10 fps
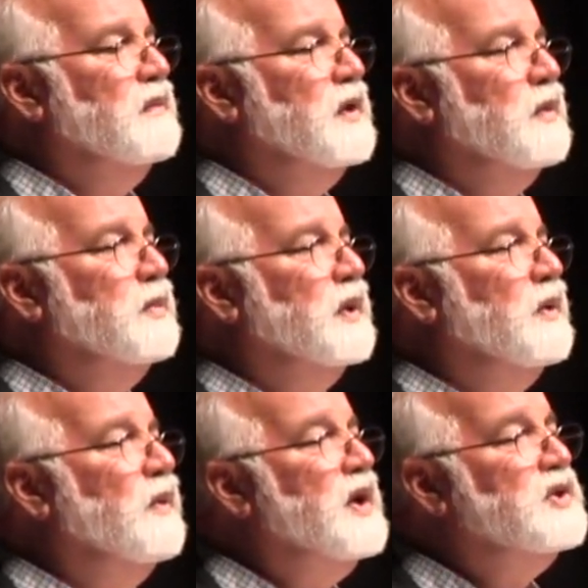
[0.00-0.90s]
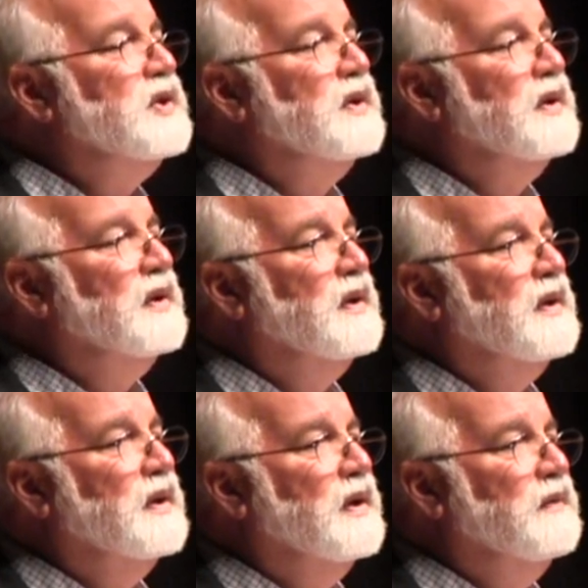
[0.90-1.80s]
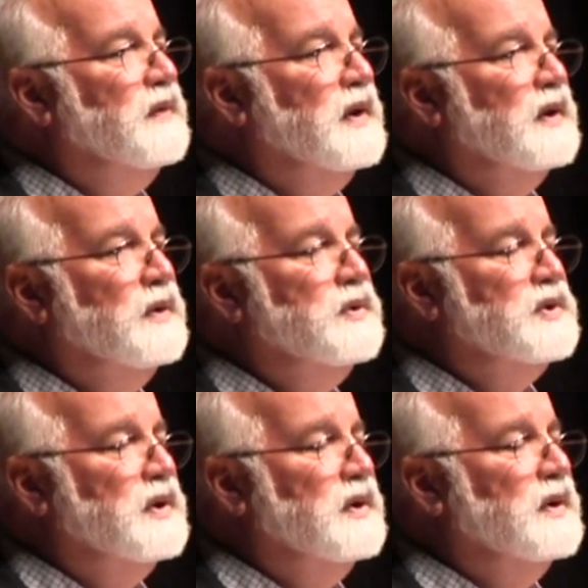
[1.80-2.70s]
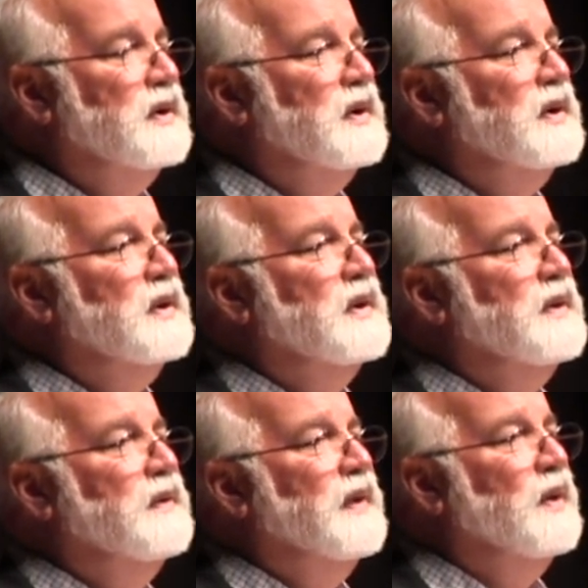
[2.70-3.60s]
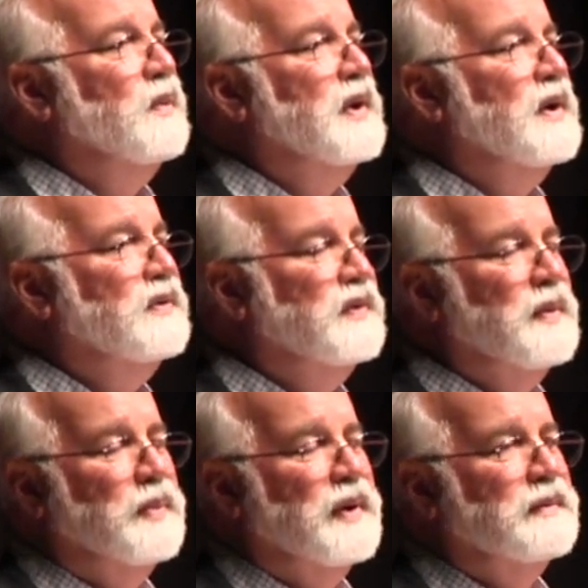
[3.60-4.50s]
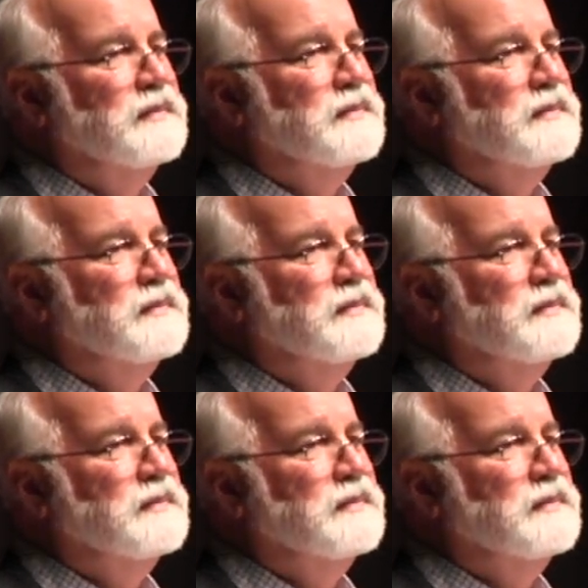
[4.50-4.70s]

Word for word: The obliteration of the illusion that we are separate.